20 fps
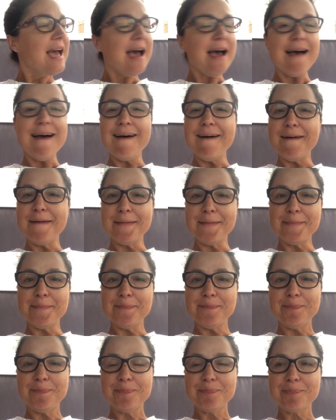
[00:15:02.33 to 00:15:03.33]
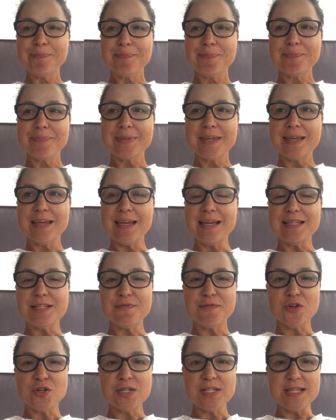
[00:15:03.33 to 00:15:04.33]
It's
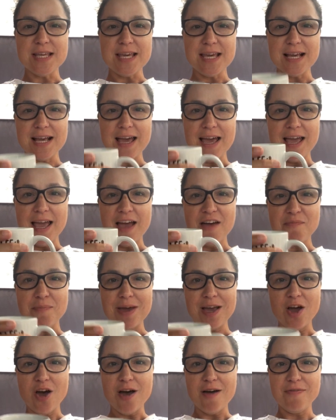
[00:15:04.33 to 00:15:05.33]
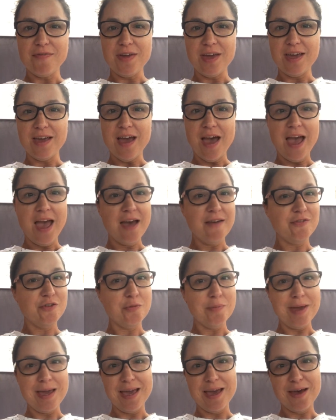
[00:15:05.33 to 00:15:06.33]
first thing, I have my coffee. I have no
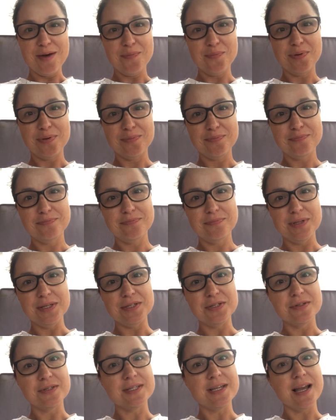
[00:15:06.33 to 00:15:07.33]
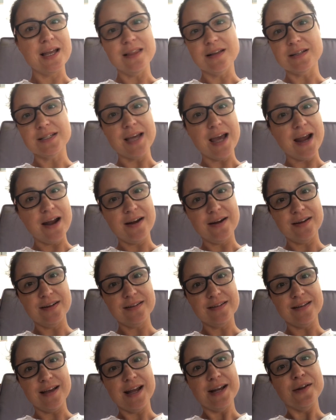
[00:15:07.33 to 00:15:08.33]
makeup. Please don't say I look tired.
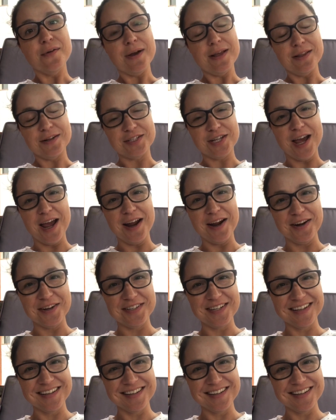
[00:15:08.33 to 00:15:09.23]
I know I look tired.